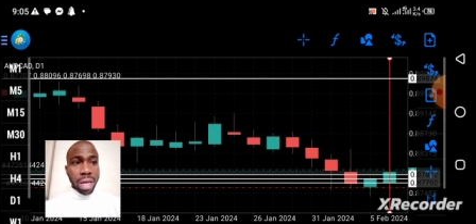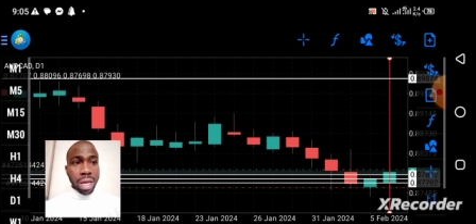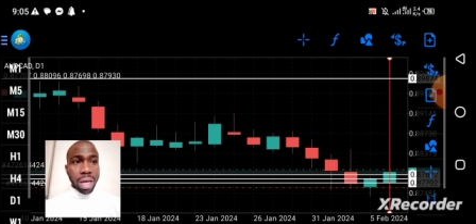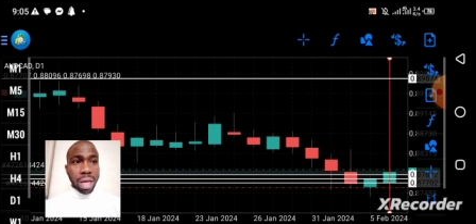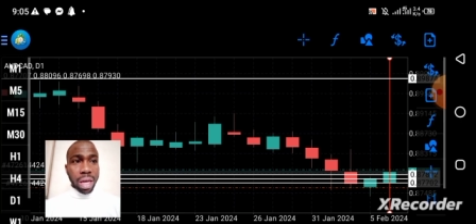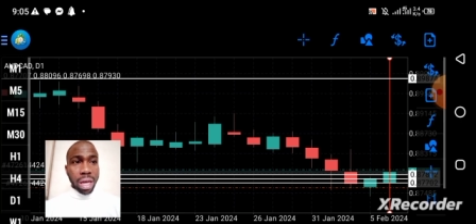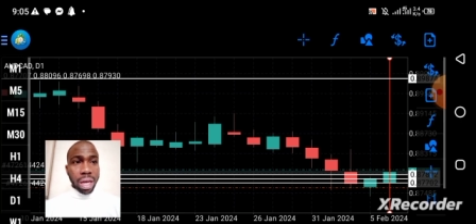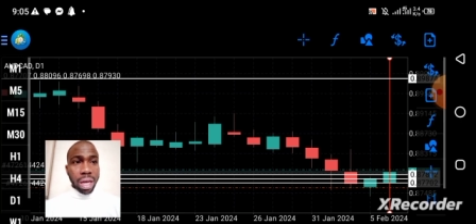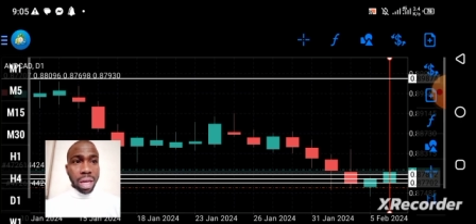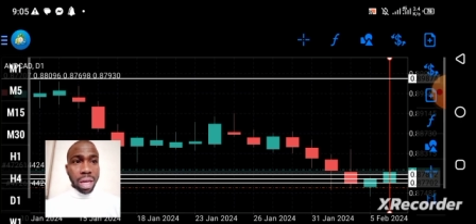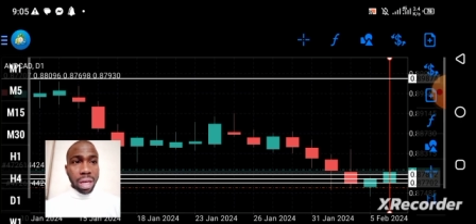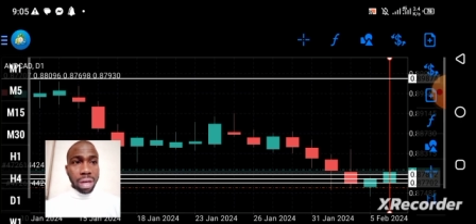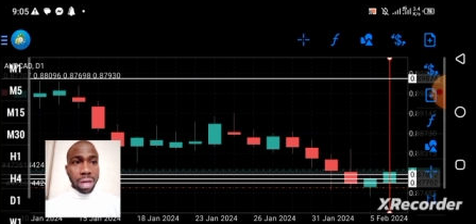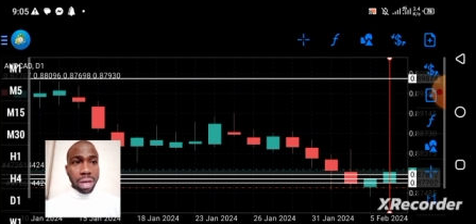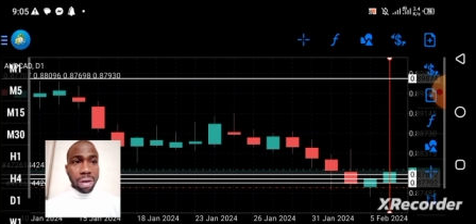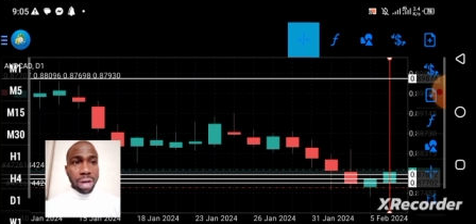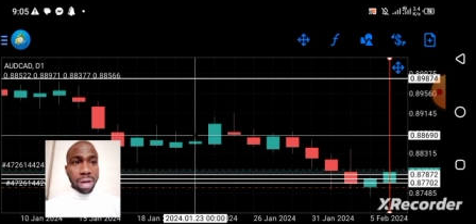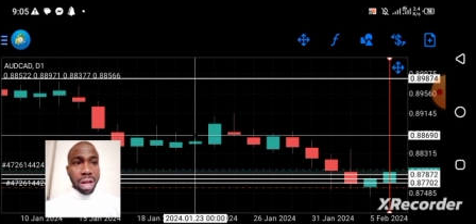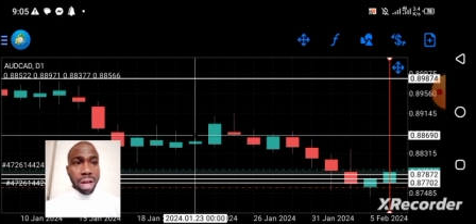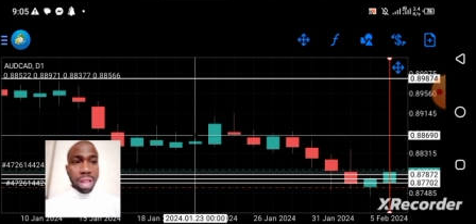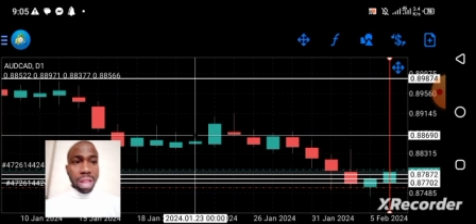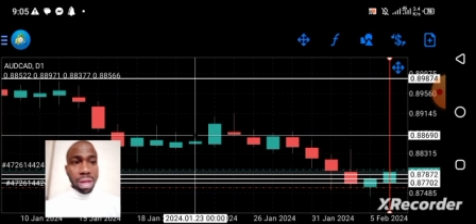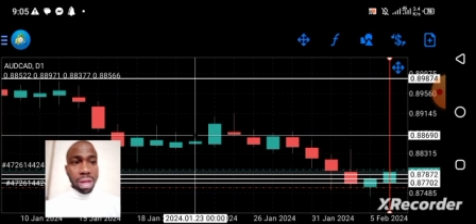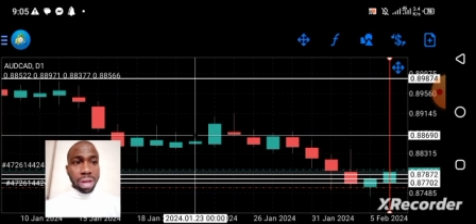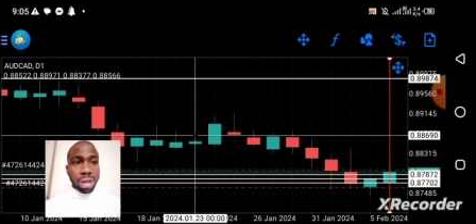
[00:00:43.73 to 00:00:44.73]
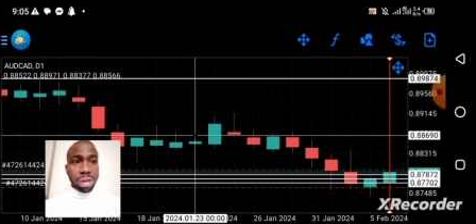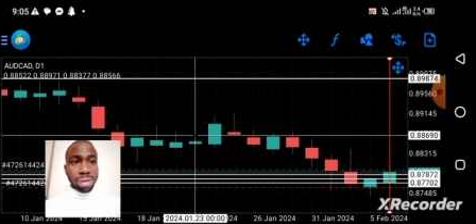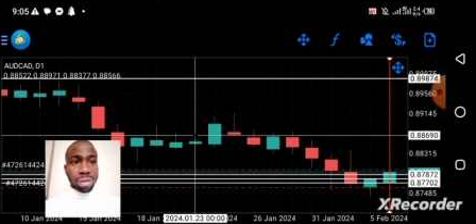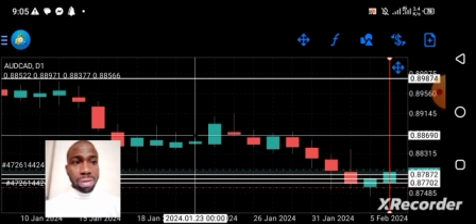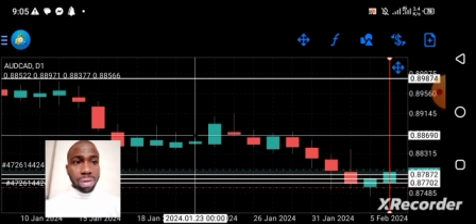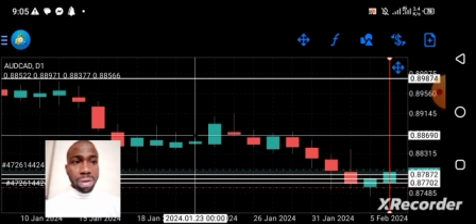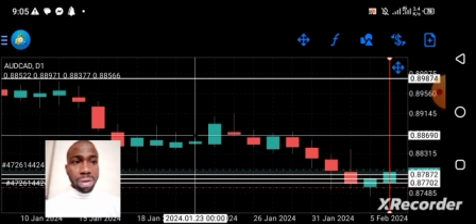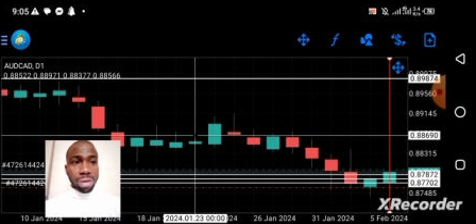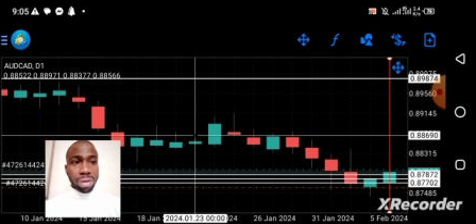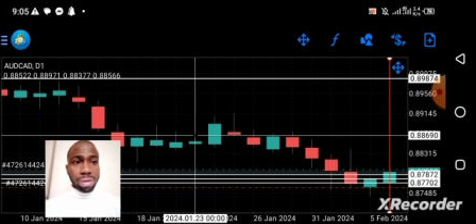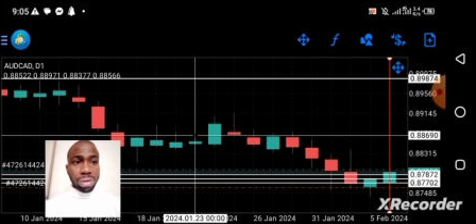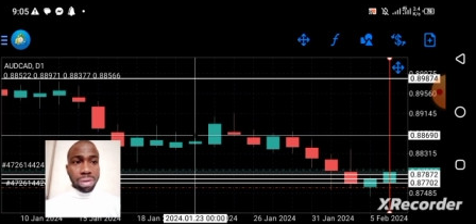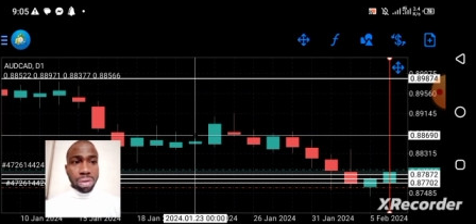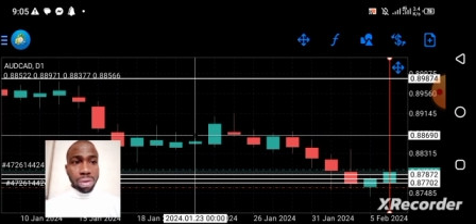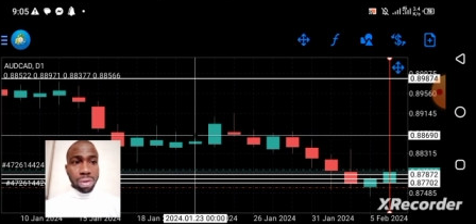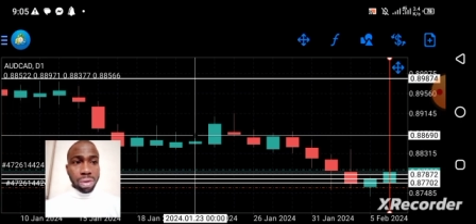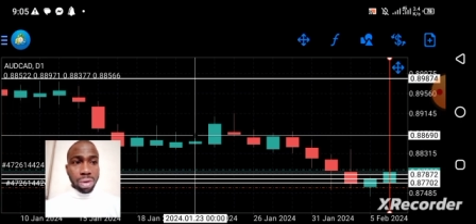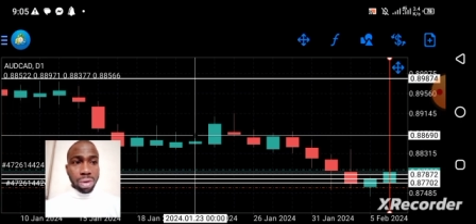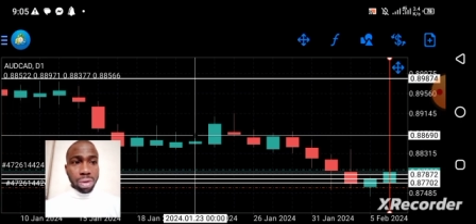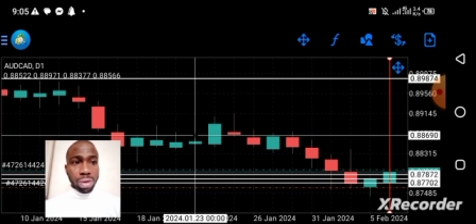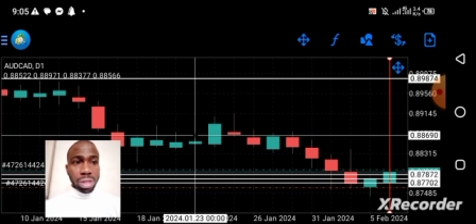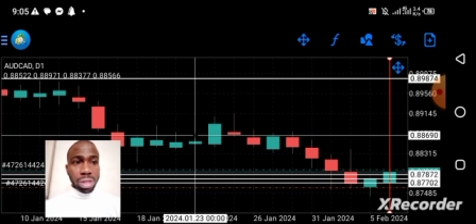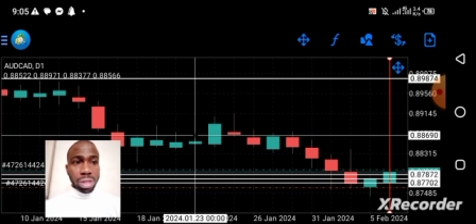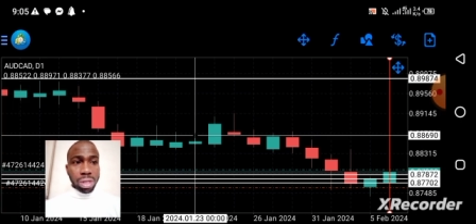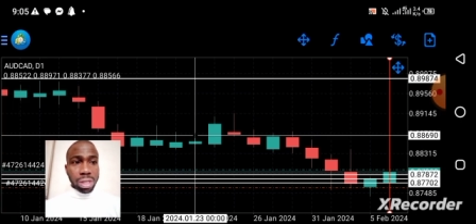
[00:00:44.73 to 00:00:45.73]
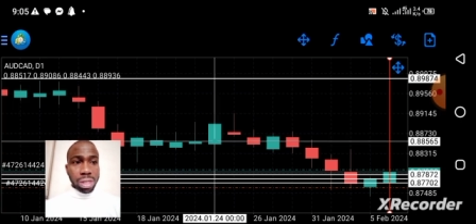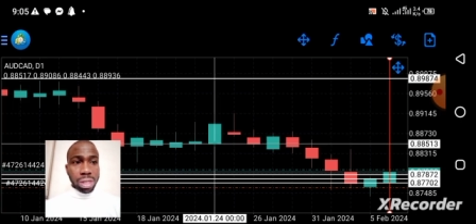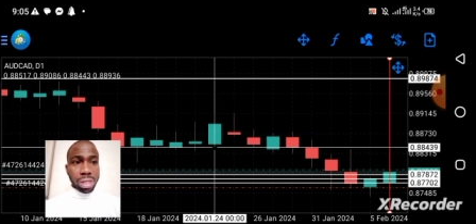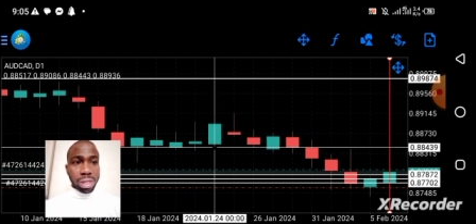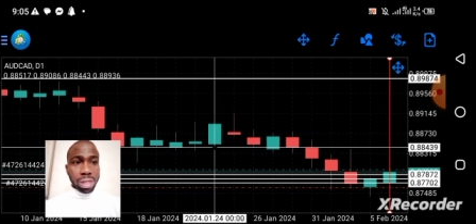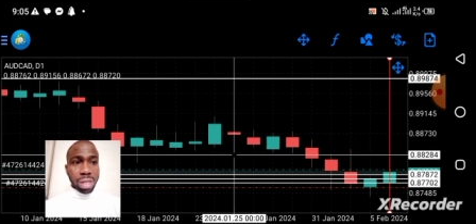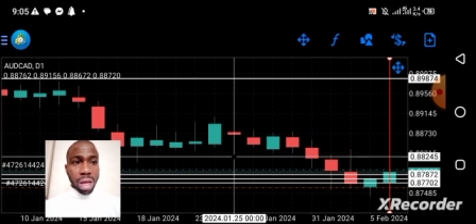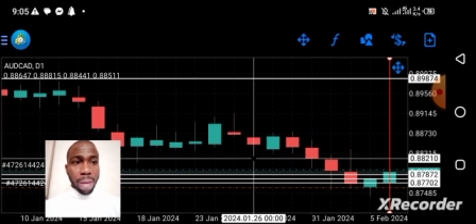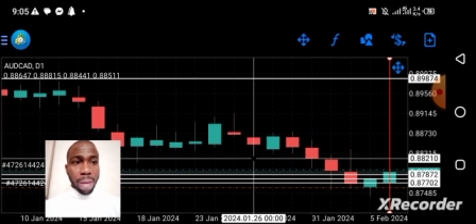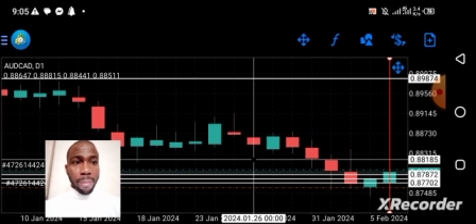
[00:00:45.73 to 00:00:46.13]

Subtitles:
And another thing you need to also notice is that